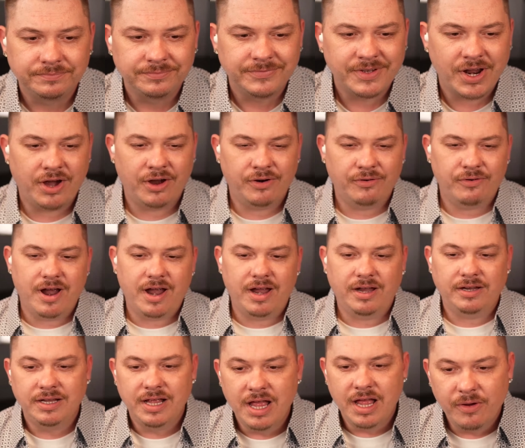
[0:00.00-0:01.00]
All right.
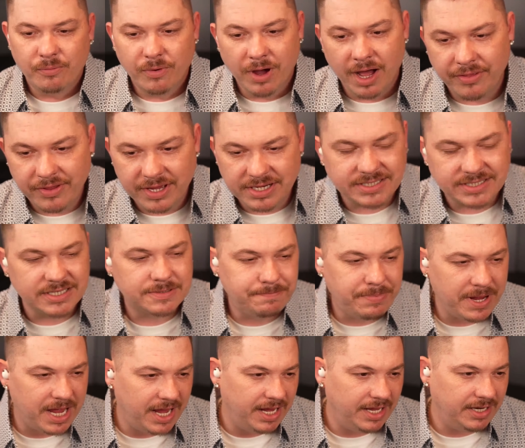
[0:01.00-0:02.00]
Well, this has
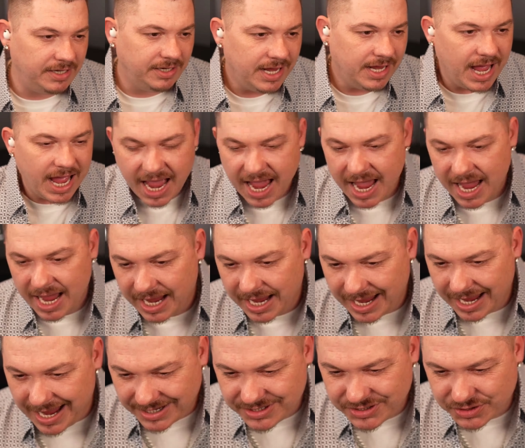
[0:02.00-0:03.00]
been
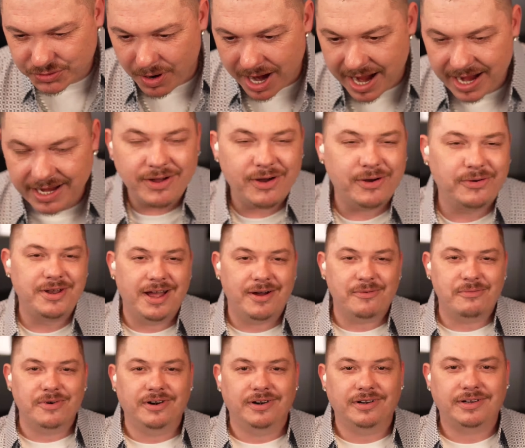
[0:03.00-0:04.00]
XYO
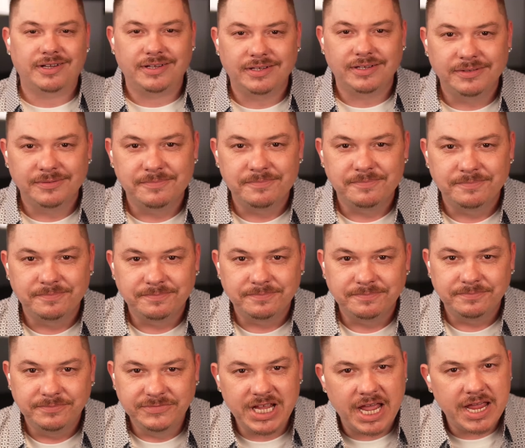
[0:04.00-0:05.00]
Network,
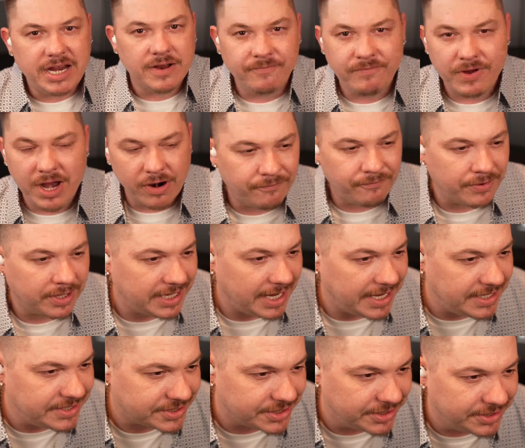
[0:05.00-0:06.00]
Data
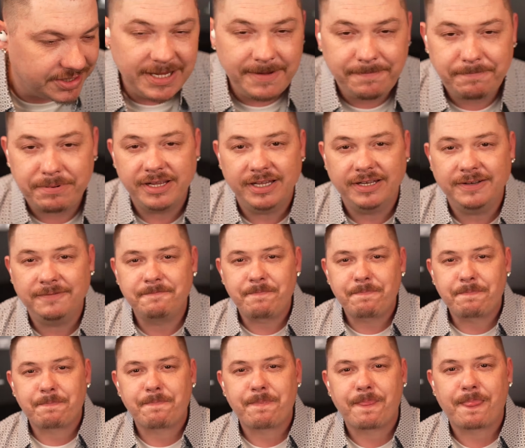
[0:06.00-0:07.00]
Verification DePIN.
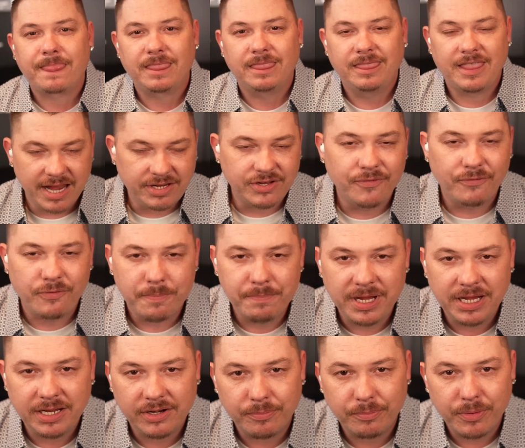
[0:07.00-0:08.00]
Thank you for
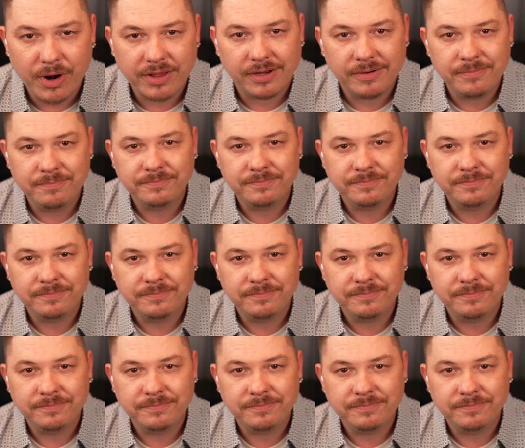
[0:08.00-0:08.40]
being here, brother.